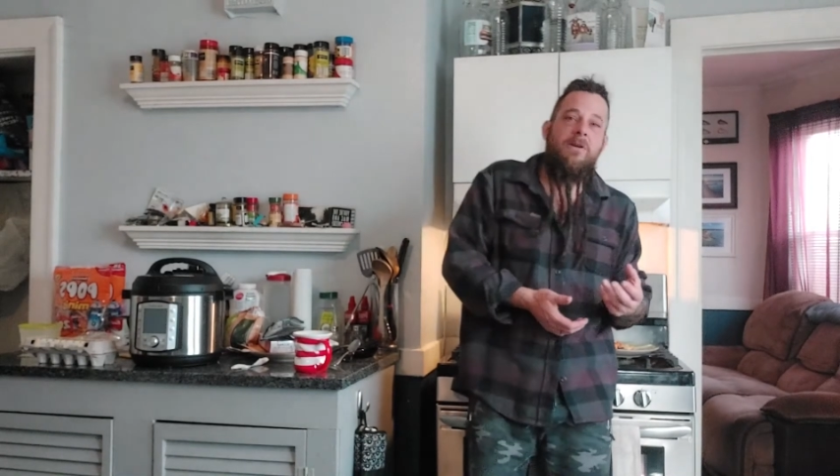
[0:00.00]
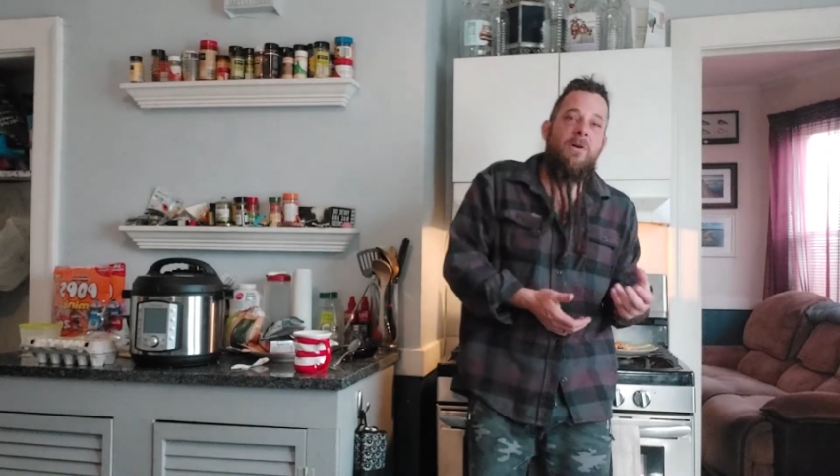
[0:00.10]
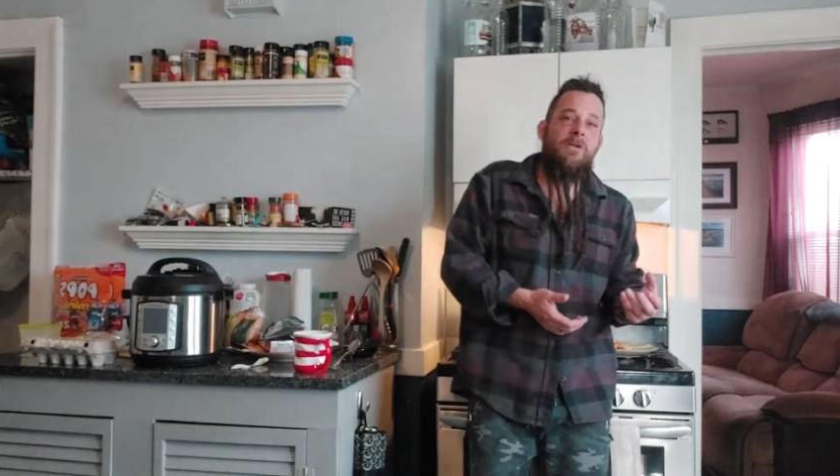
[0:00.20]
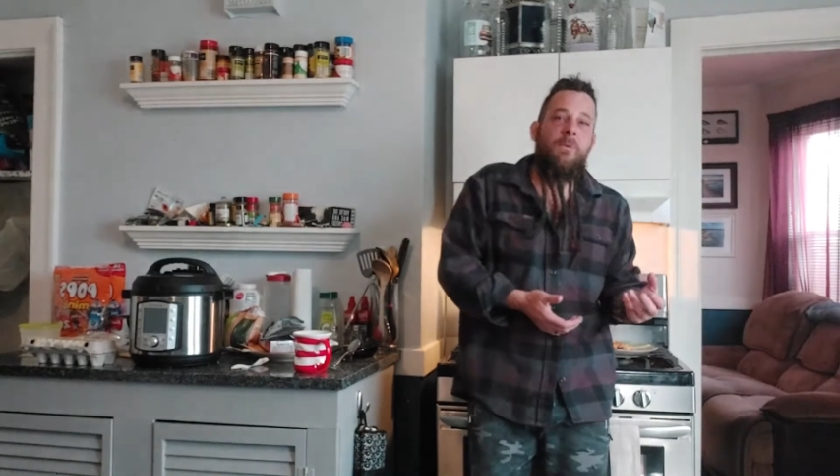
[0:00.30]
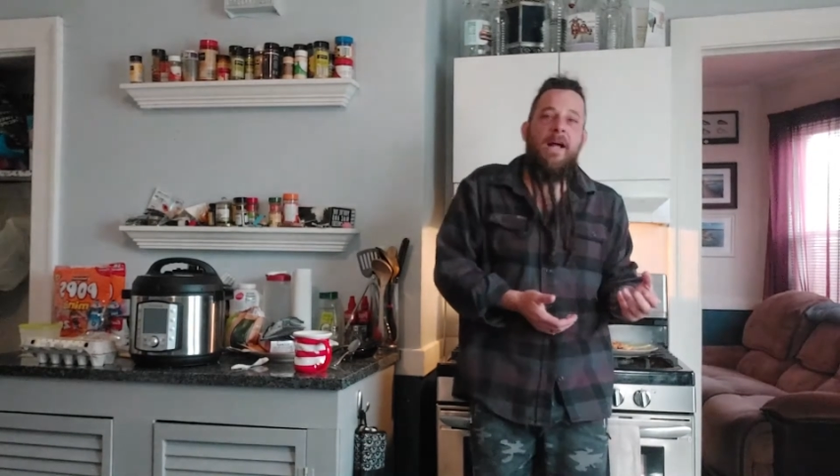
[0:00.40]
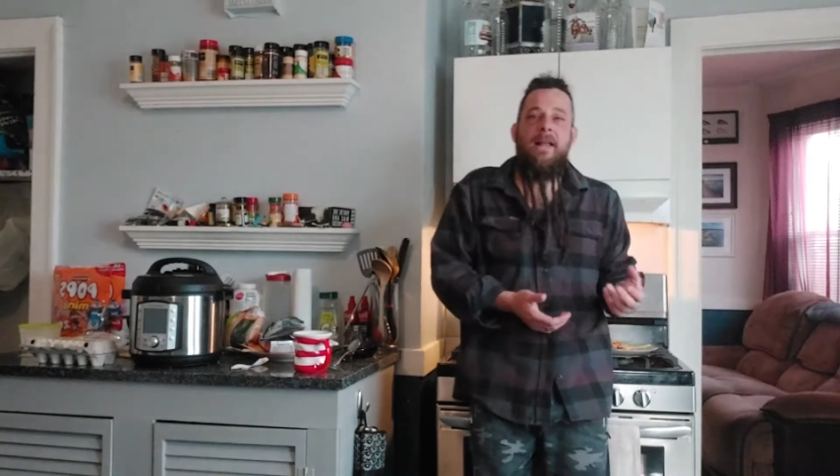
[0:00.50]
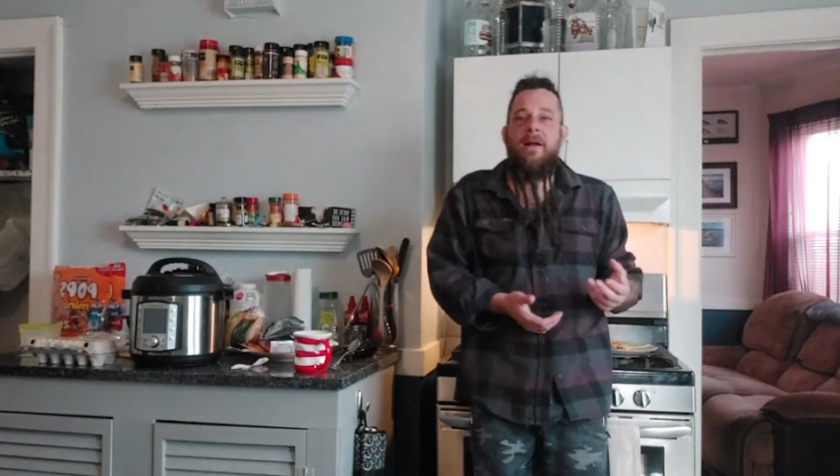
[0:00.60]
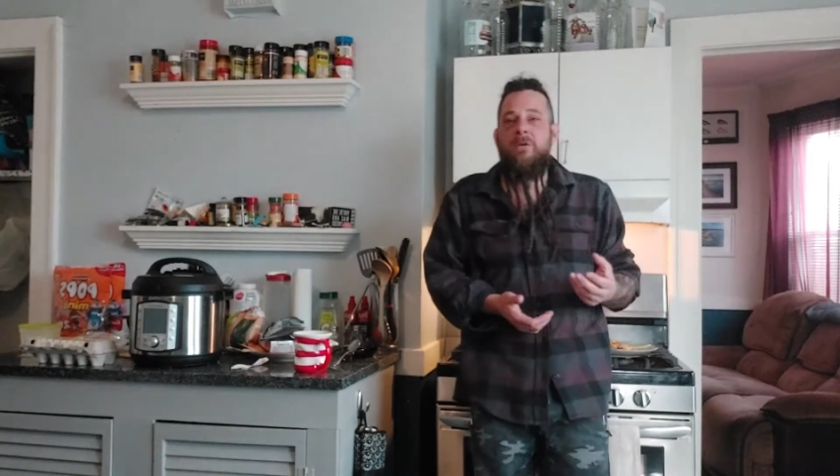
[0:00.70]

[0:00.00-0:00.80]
cooked while I